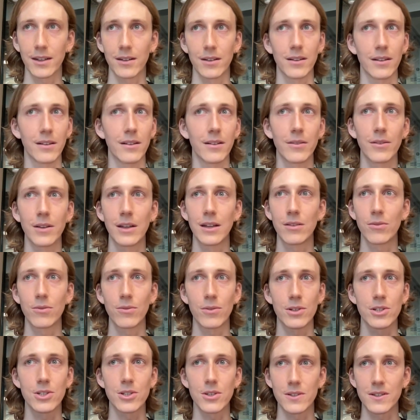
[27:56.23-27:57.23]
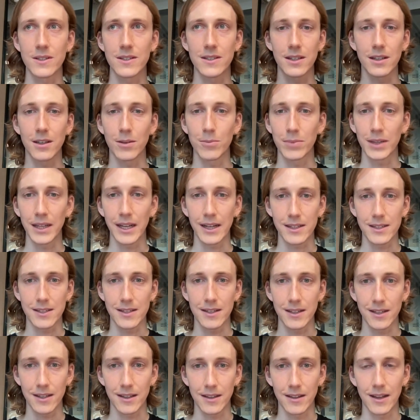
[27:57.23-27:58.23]
and it reduces the
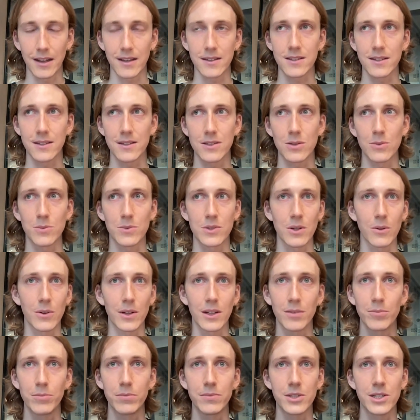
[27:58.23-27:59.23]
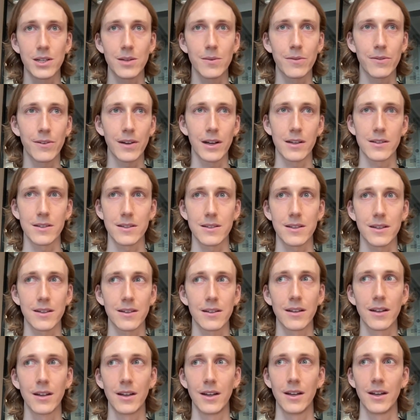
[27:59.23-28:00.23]
complexity in our system so we can ship faster.